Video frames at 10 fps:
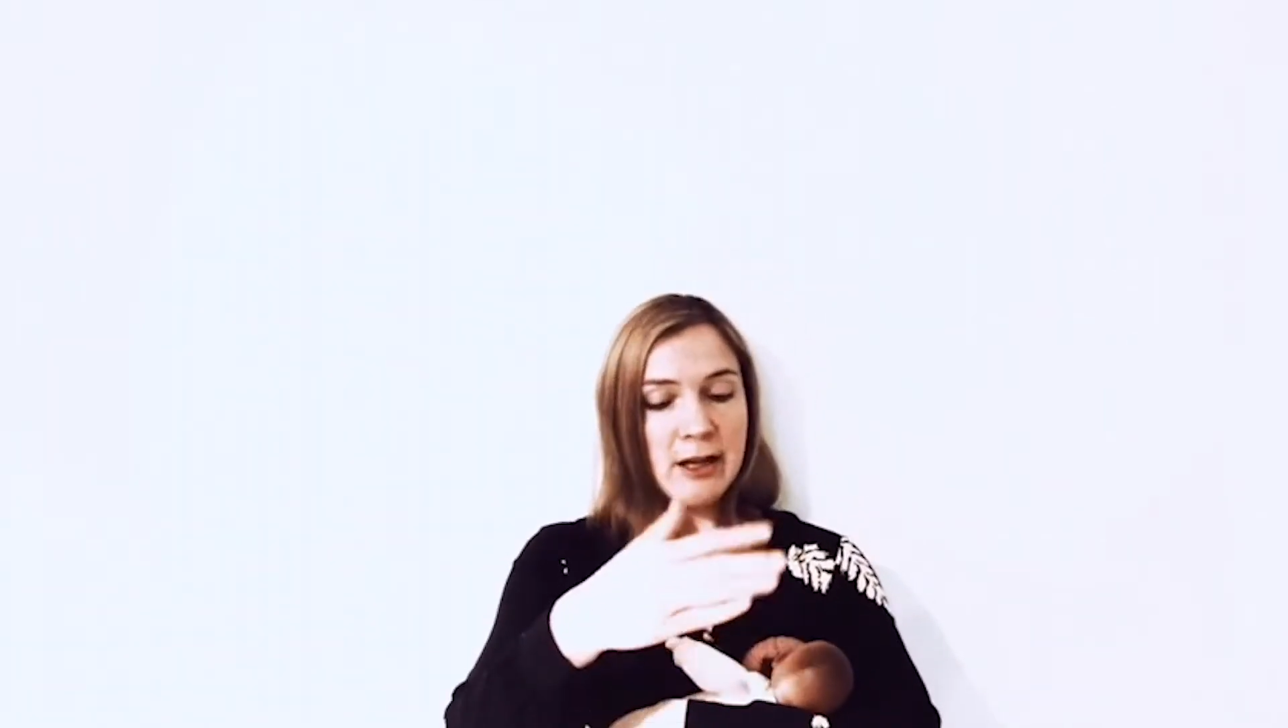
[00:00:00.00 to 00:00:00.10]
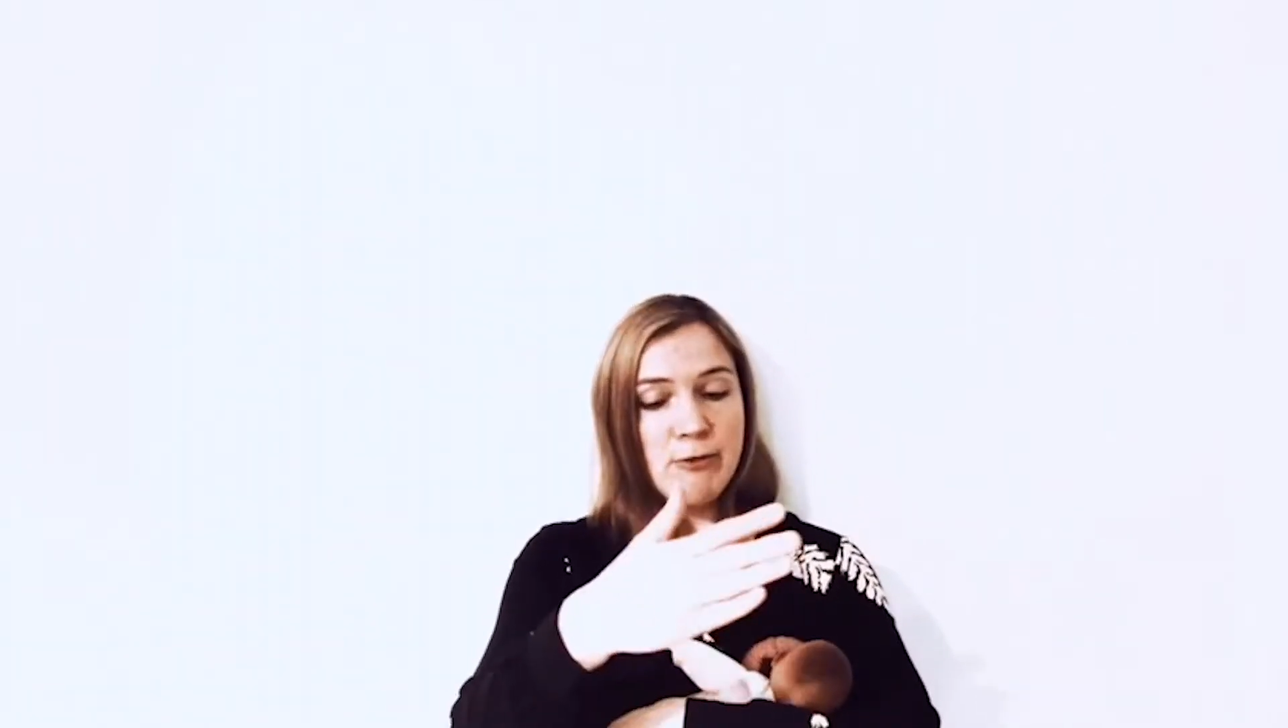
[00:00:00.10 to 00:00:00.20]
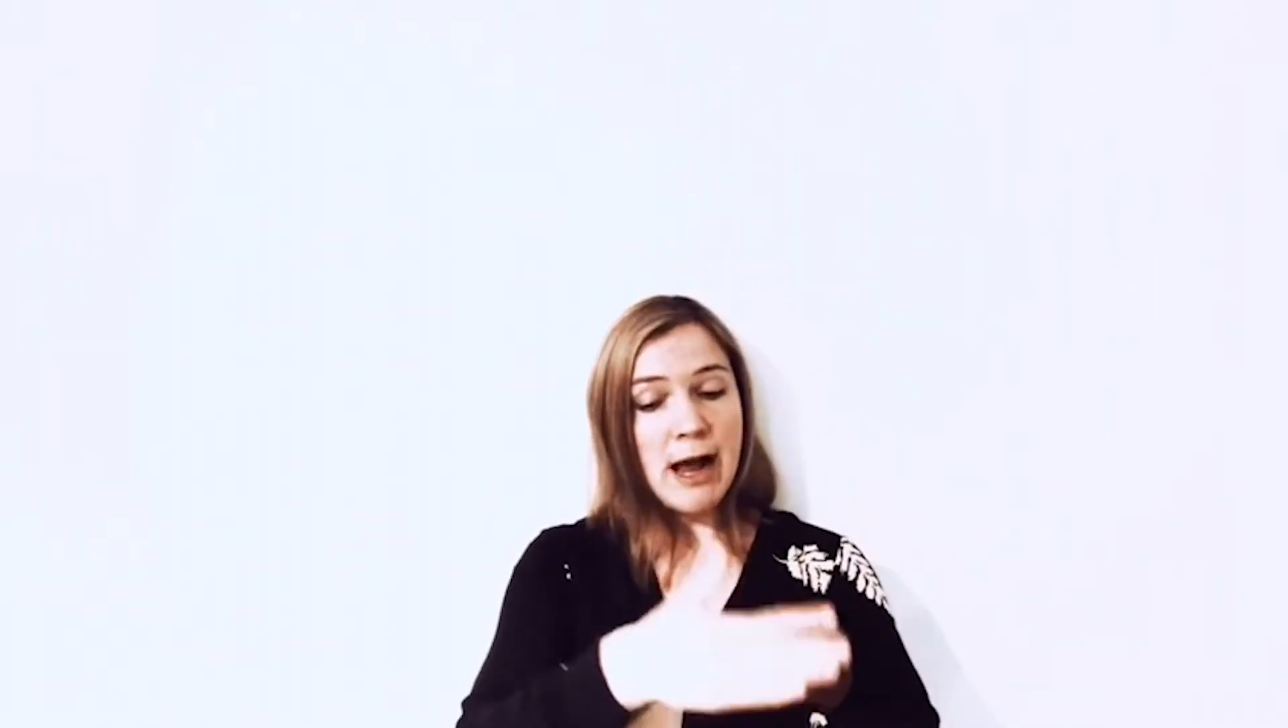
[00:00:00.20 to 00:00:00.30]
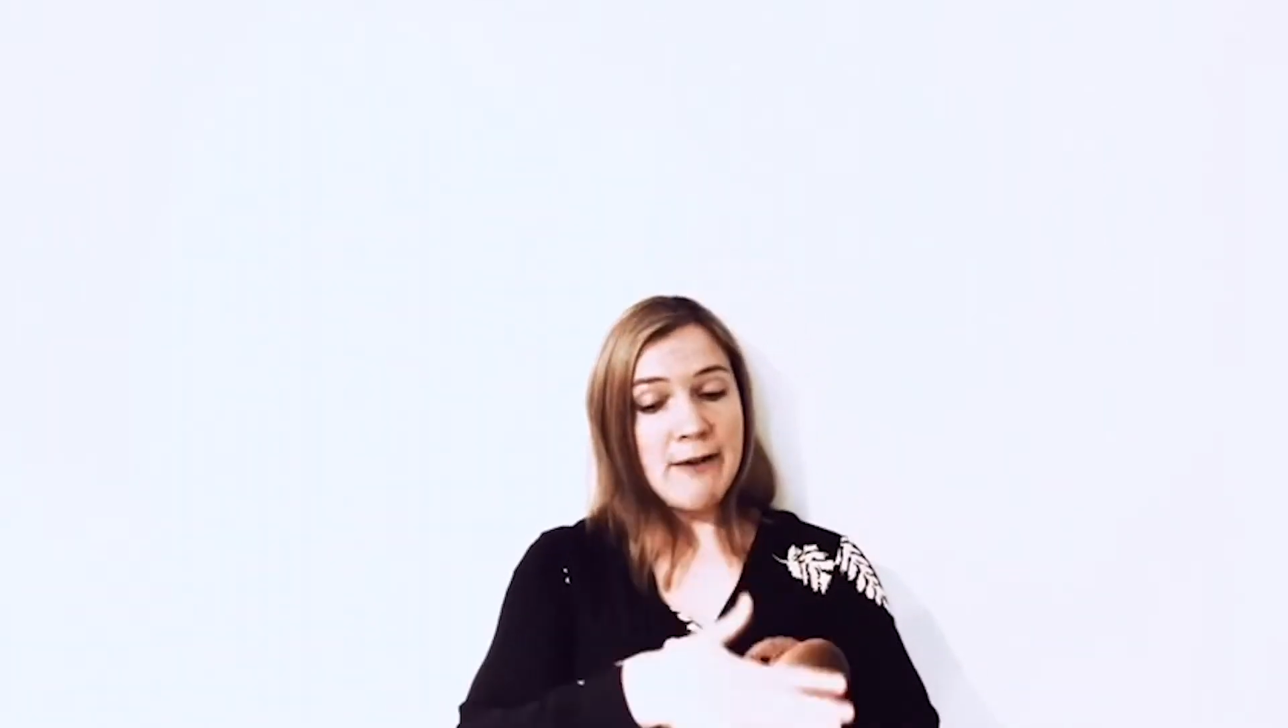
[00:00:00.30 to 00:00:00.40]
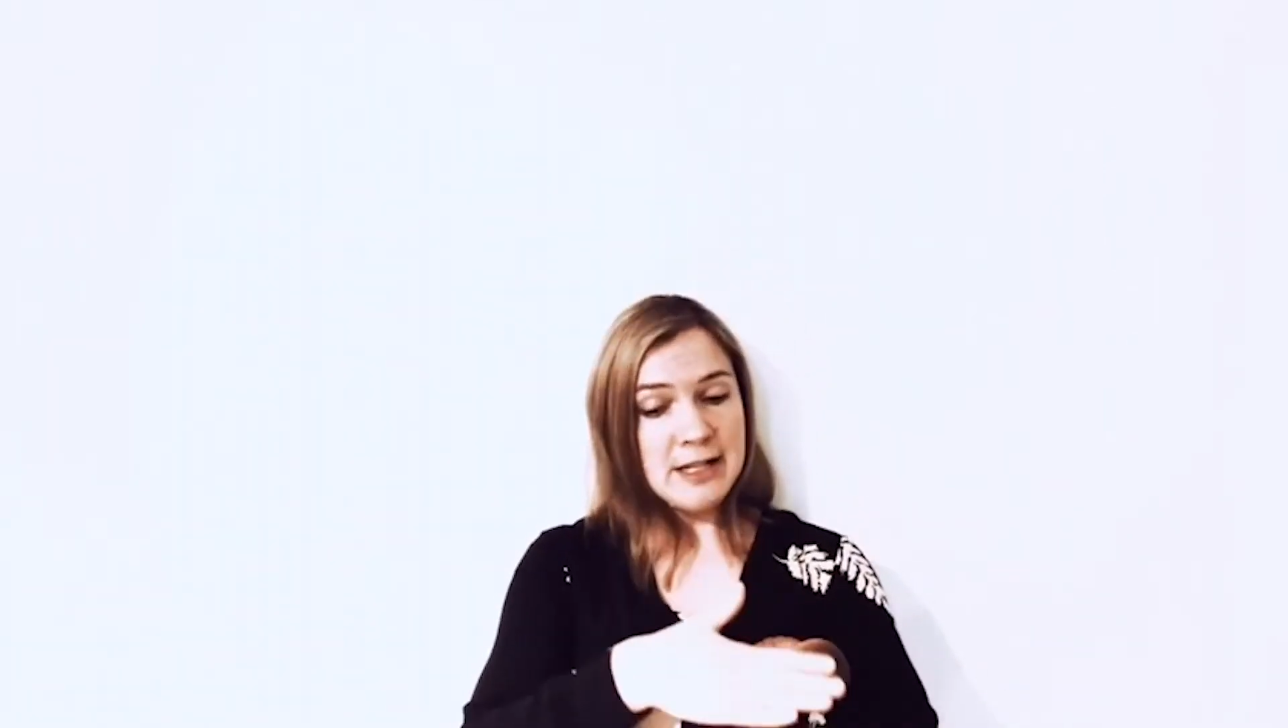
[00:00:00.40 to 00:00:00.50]

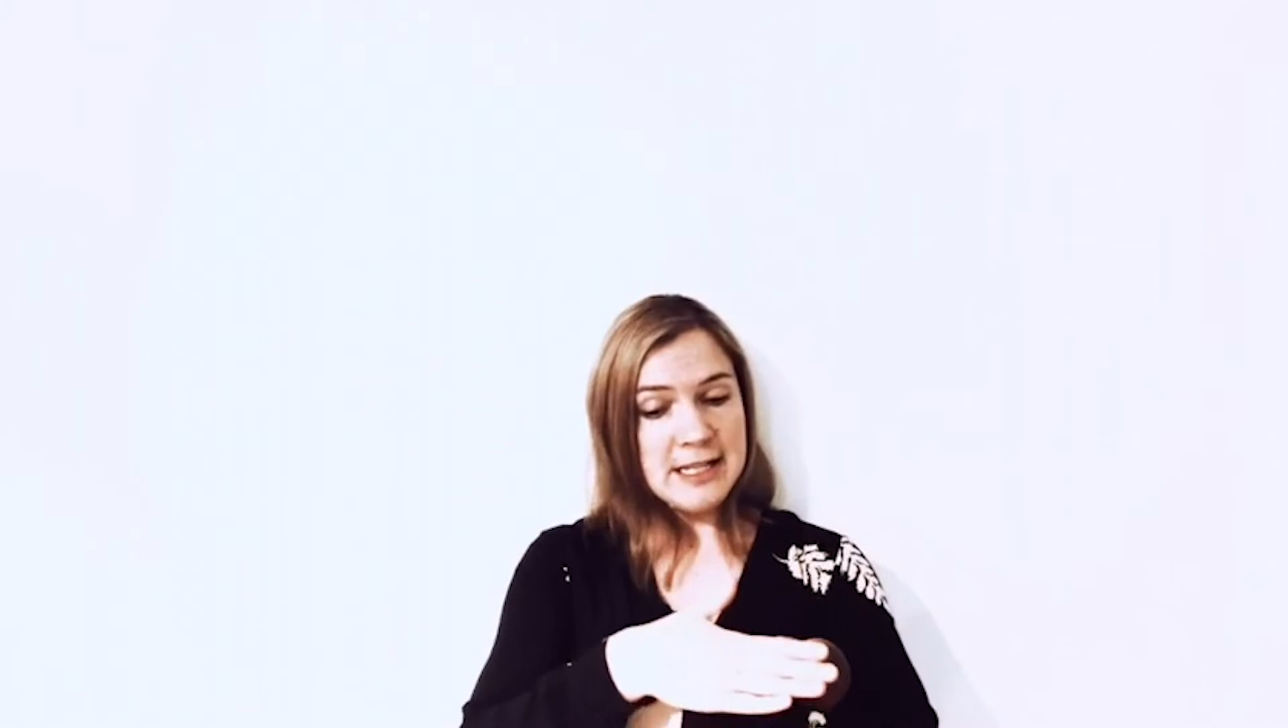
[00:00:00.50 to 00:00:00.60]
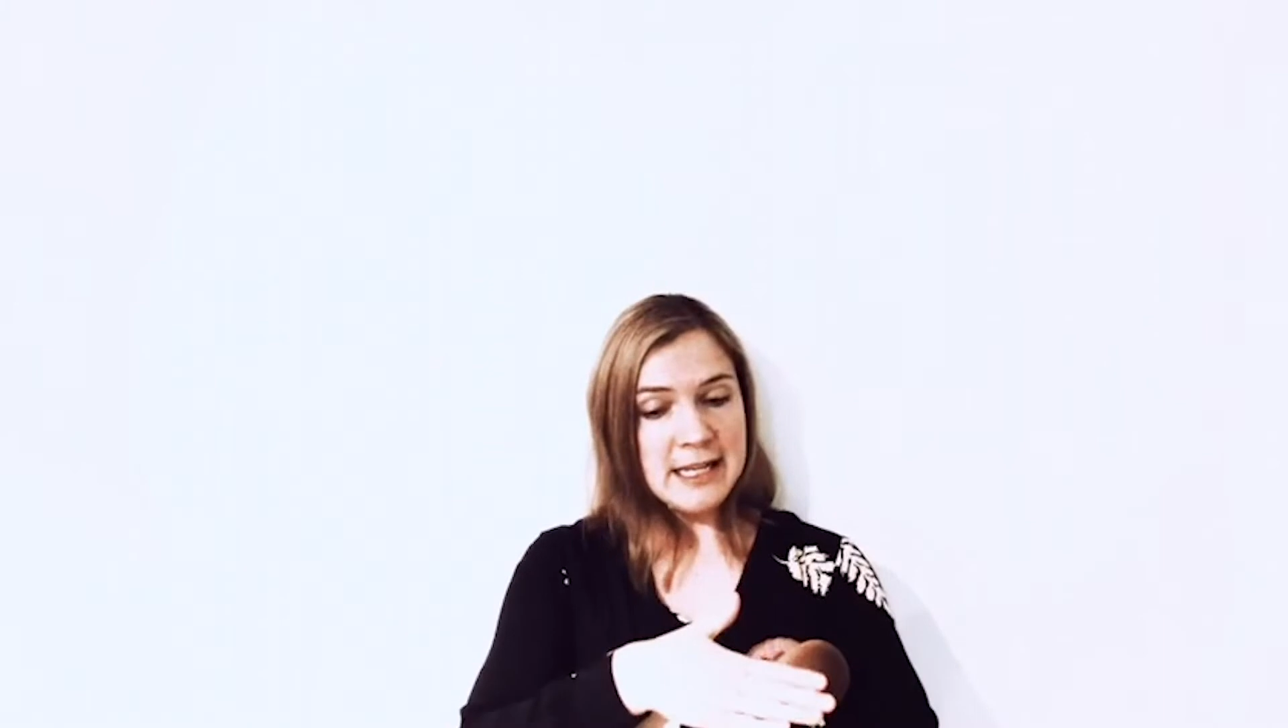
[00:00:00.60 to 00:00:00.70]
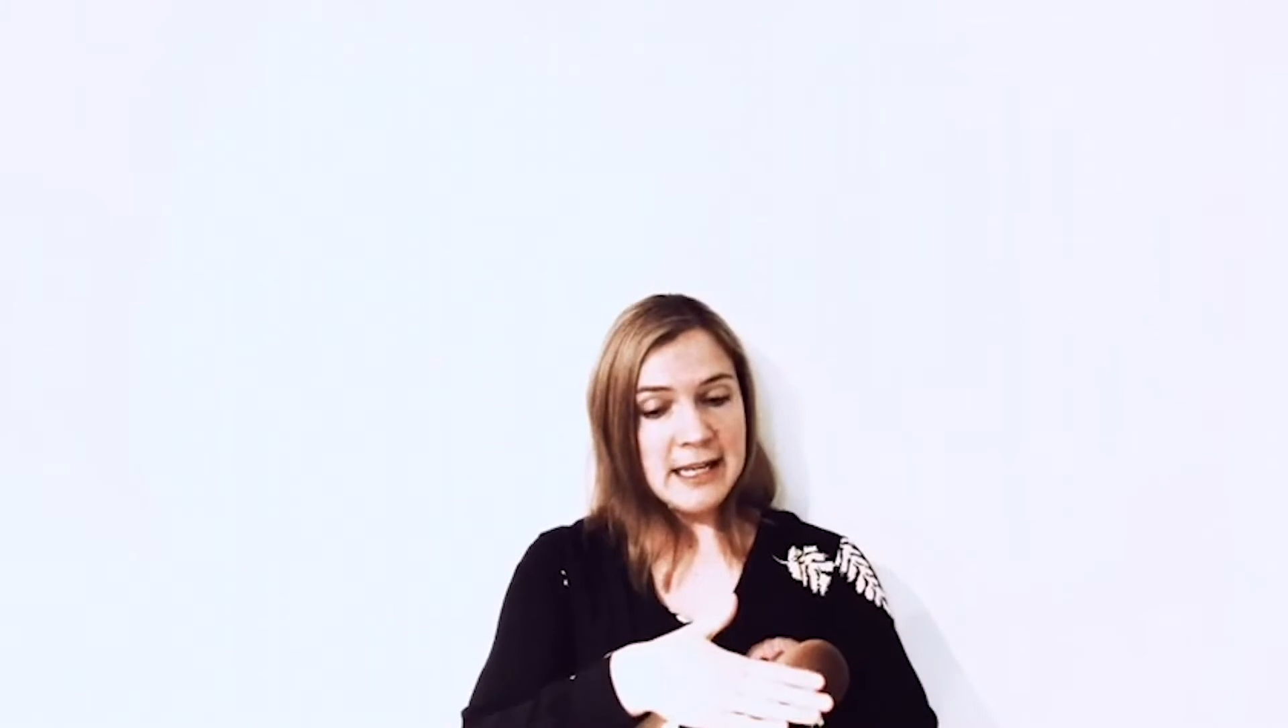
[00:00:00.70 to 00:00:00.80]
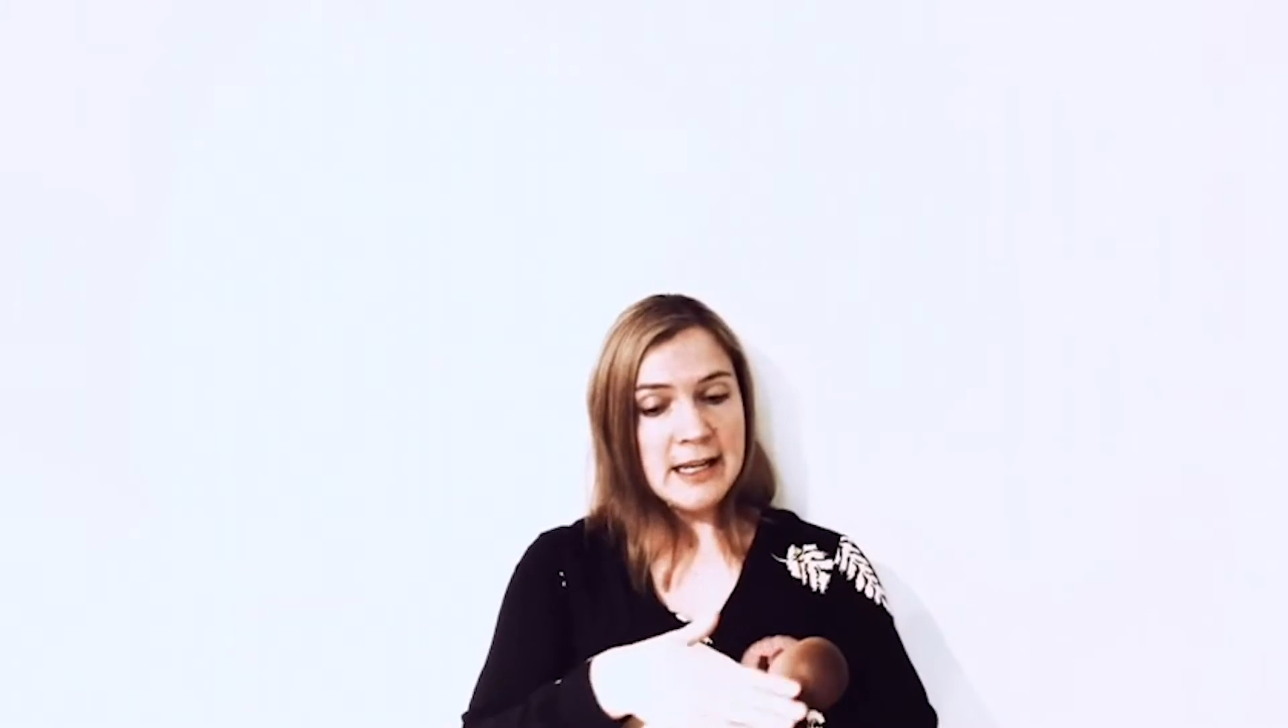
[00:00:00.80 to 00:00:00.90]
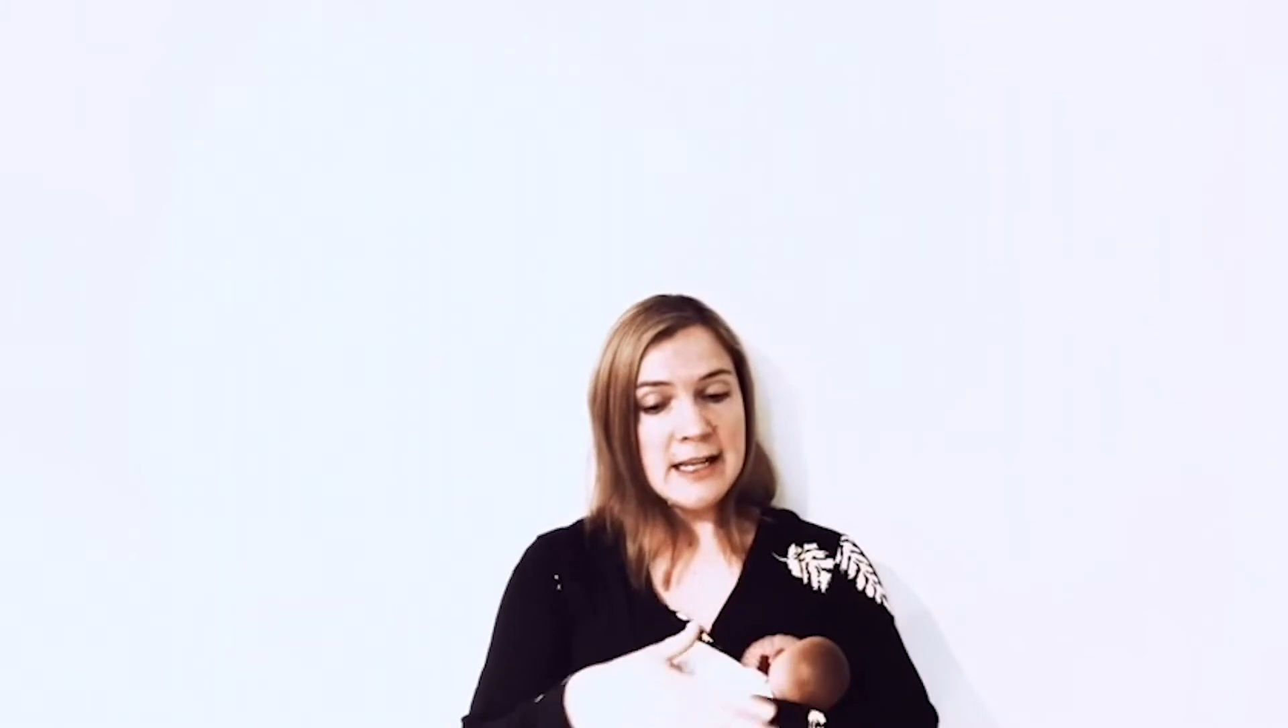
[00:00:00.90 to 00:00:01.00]

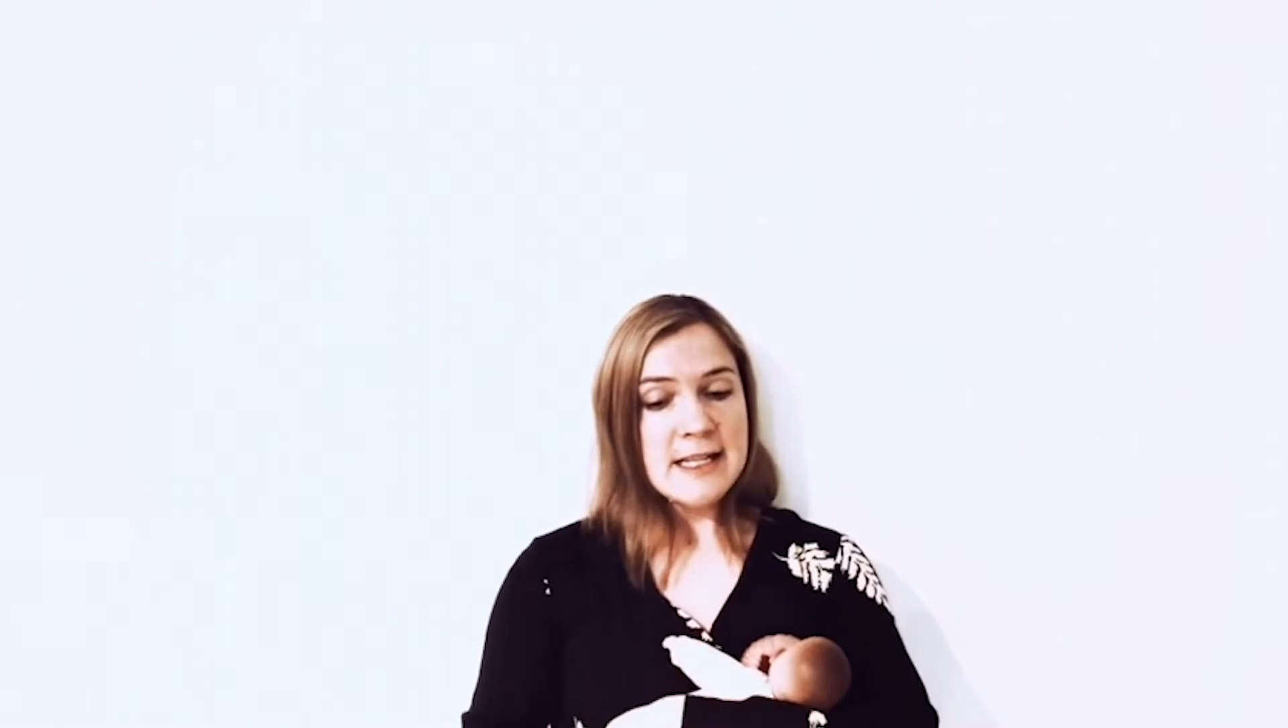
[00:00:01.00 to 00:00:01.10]
gravity,